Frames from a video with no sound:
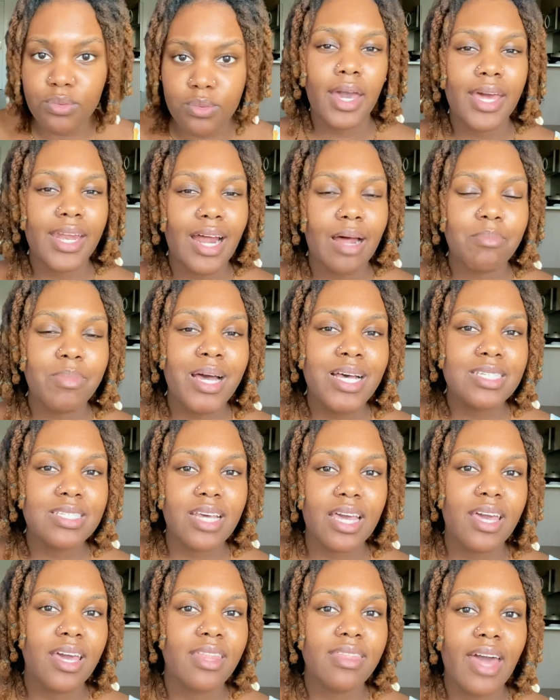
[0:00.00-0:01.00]
And I'm not
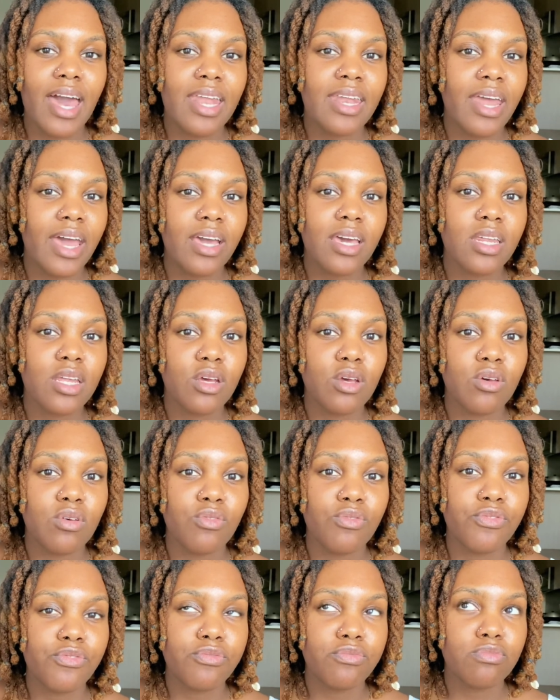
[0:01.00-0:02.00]
saying that negative
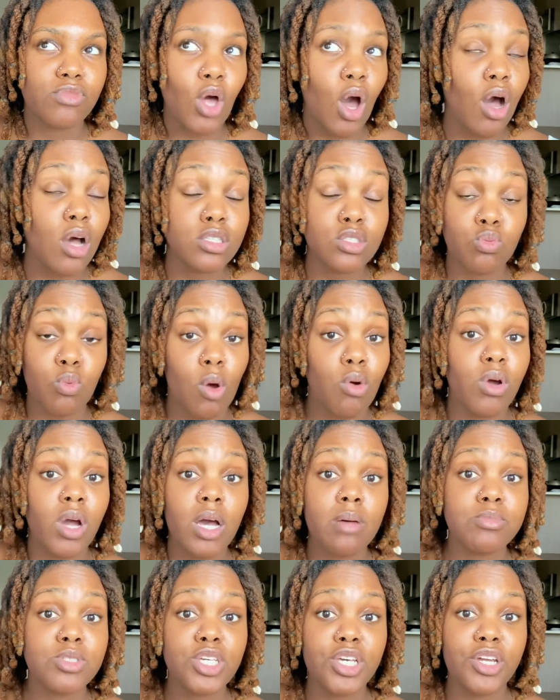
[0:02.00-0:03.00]
thoughts won't
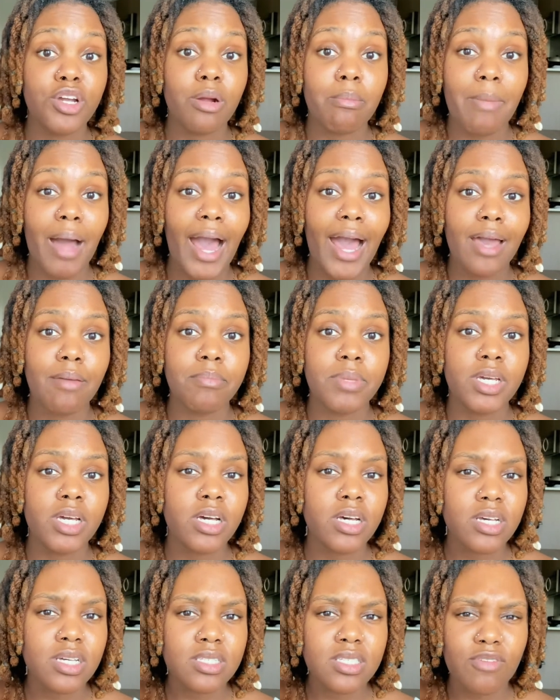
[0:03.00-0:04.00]
come to your mind,
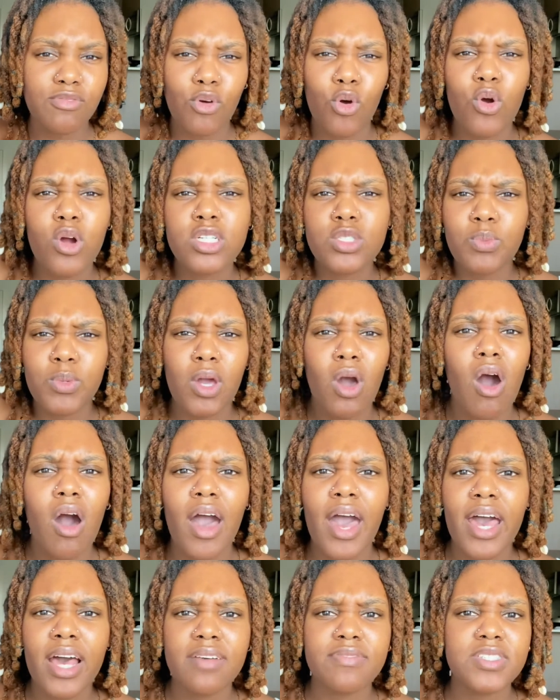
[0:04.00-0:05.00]
because of course we all
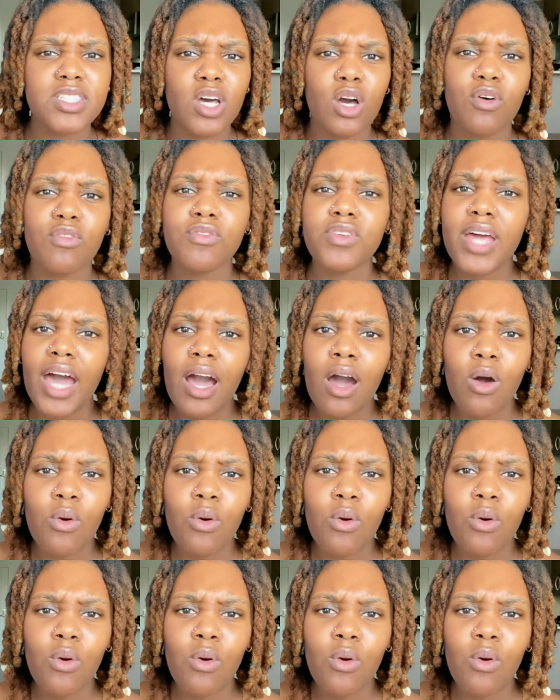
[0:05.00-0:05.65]
have self-doubt.